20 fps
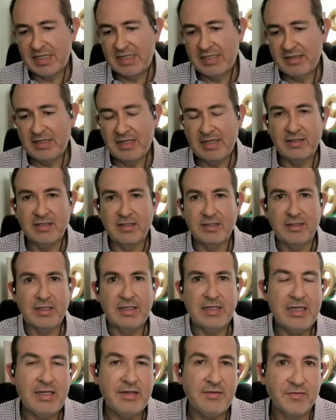I think the
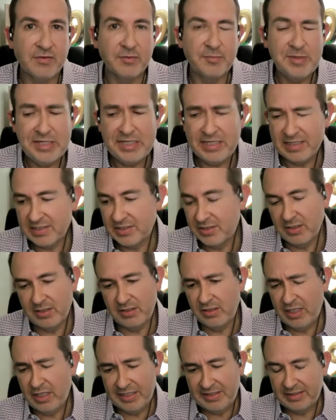key for me is
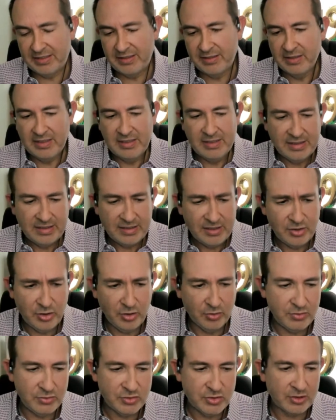not that you
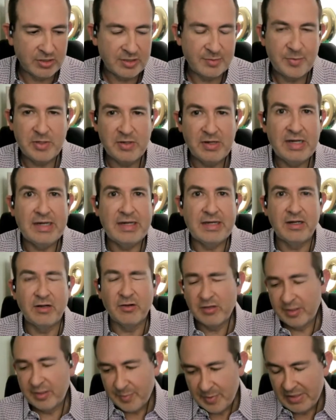don't use RWI.
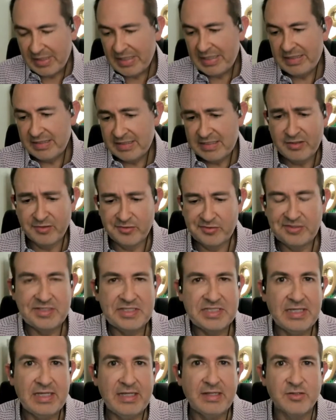RWI is here to
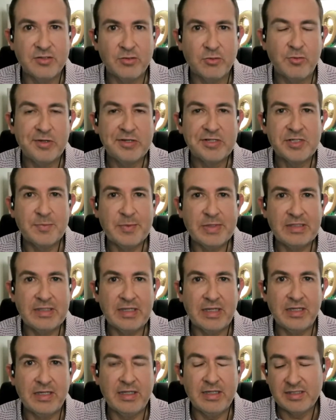stay. There's no question about
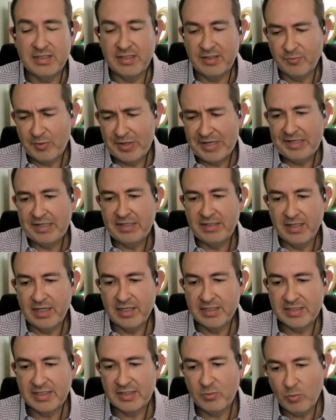that. It's in
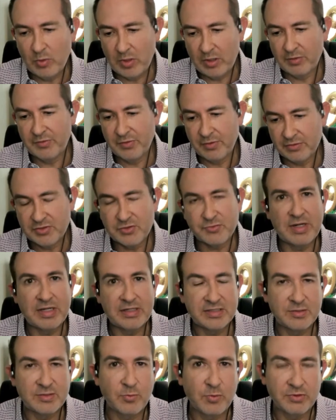recognizing where there's
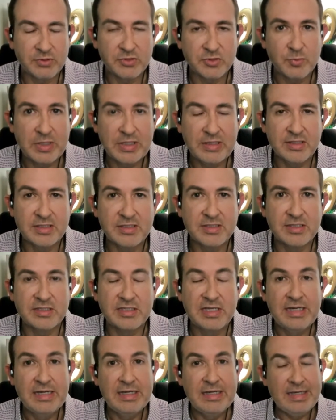strengths and where there's weaknesses.
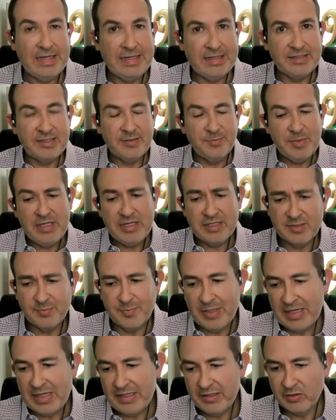And to me, as a
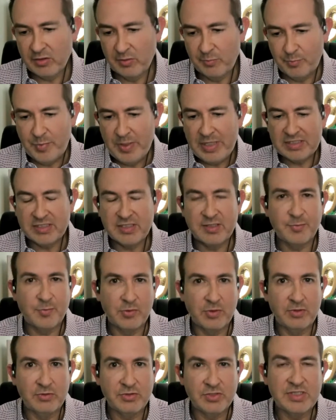buyer, the best
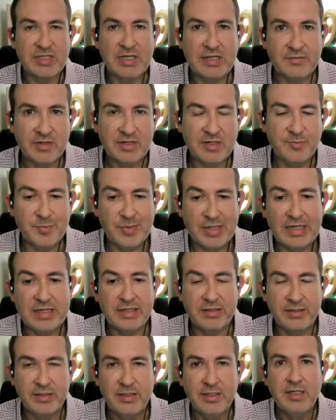approach is to have it
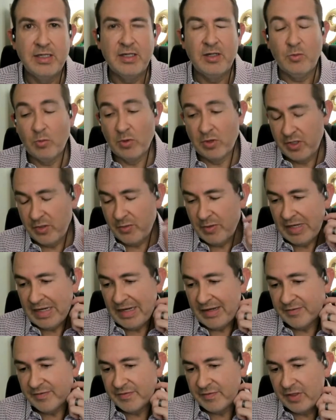combined, where
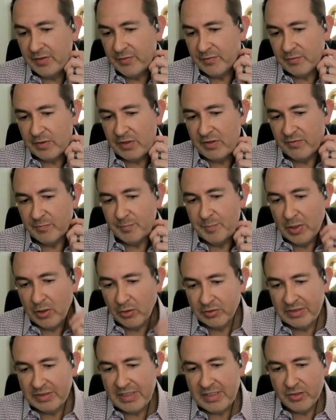you've
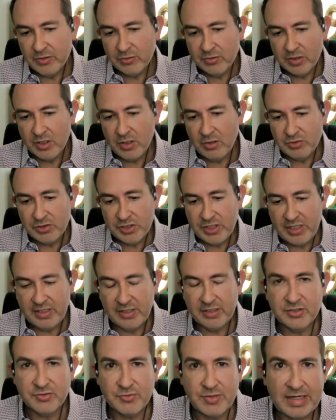built in your
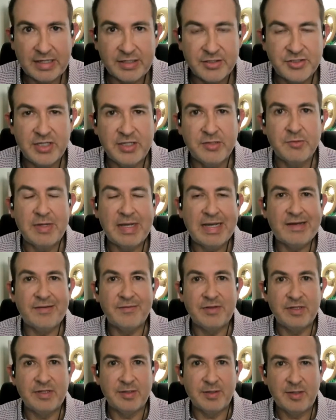negotiating strategy and you
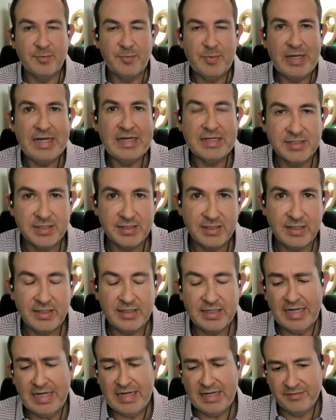have the capacity
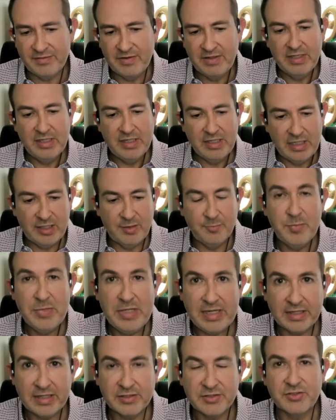to have a
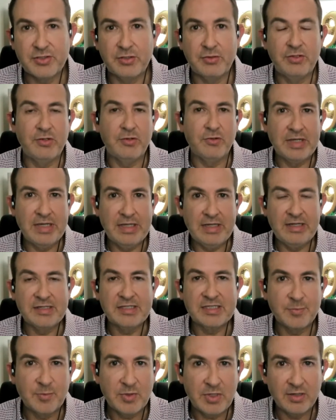mix, so that you're getting
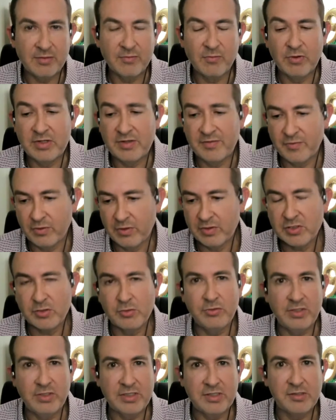some coverage for
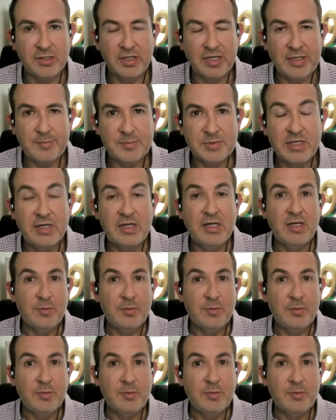excluded claims.